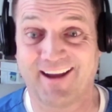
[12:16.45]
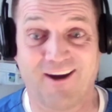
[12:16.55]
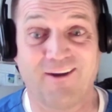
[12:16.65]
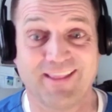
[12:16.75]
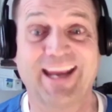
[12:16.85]

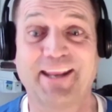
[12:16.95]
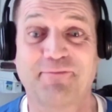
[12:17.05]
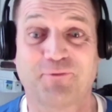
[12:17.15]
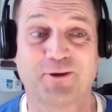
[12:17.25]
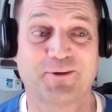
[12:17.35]
all
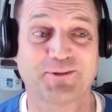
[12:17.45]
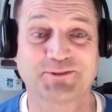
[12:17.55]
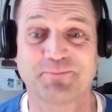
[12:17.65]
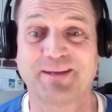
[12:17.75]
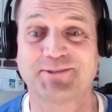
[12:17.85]

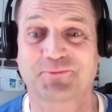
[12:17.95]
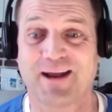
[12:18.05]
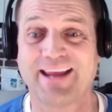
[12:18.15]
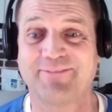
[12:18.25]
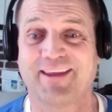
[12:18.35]
84-year-olds should be
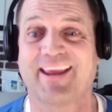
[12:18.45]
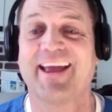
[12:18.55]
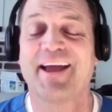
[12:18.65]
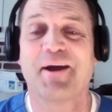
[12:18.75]
driving.